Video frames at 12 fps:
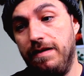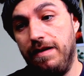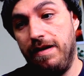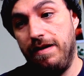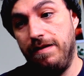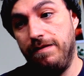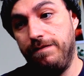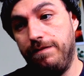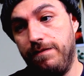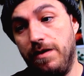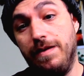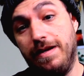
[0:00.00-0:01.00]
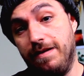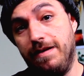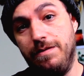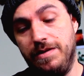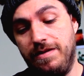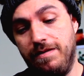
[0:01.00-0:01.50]
And, you know, like,
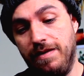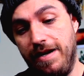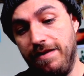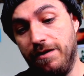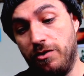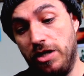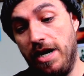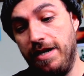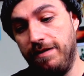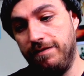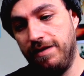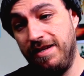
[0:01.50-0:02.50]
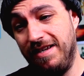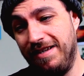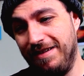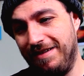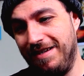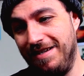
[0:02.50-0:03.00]
he was laying there crying
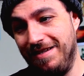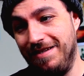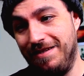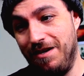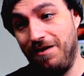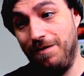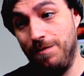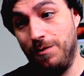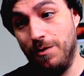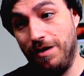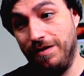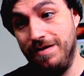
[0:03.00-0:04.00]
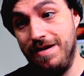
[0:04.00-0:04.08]
because he saw him throughout the